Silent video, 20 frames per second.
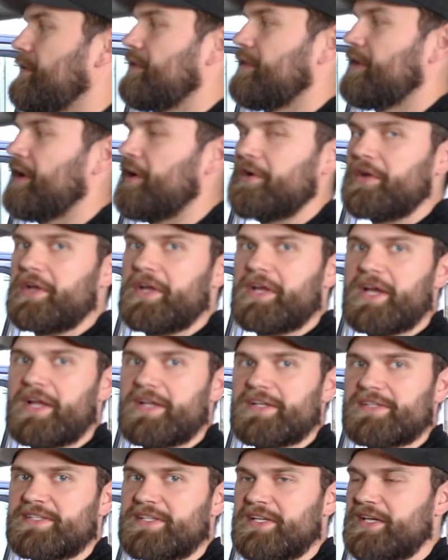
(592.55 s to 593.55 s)
There you can
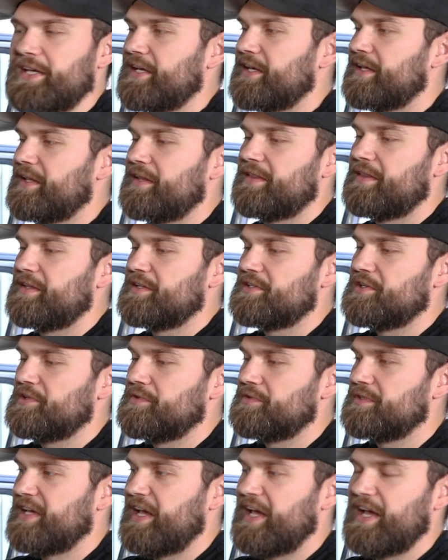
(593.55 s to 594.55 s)
kind of see the
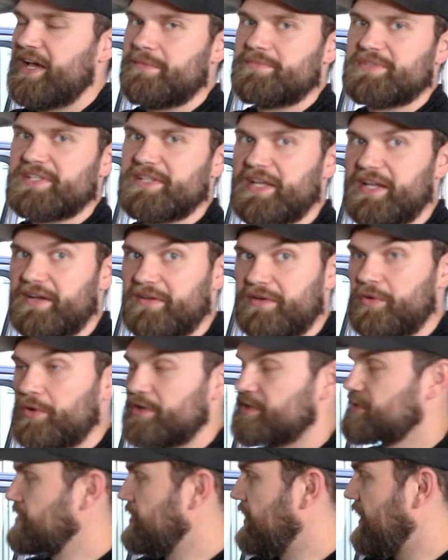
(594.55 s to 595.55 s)
two tabs, and then of
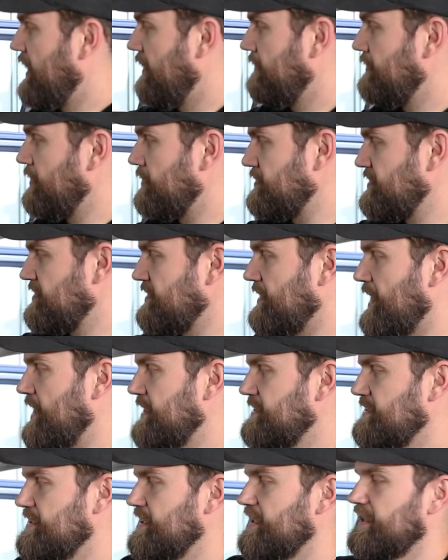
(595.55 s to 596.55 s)
course they're going to have little
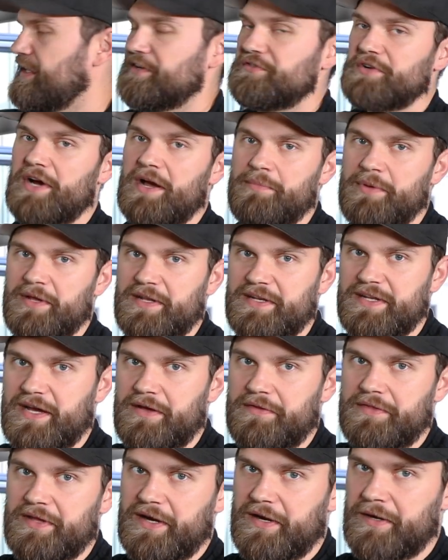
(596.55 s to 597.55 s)
slots that they drop in
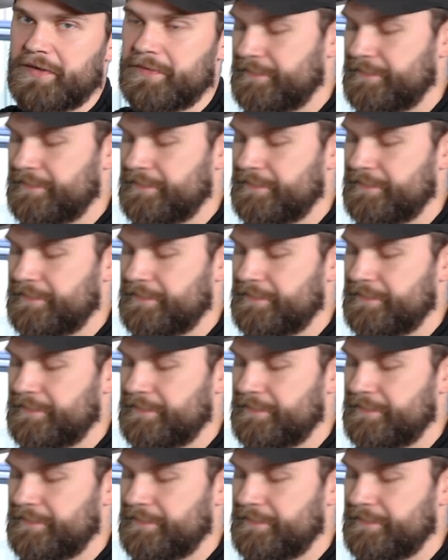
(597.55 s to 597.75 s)
down there.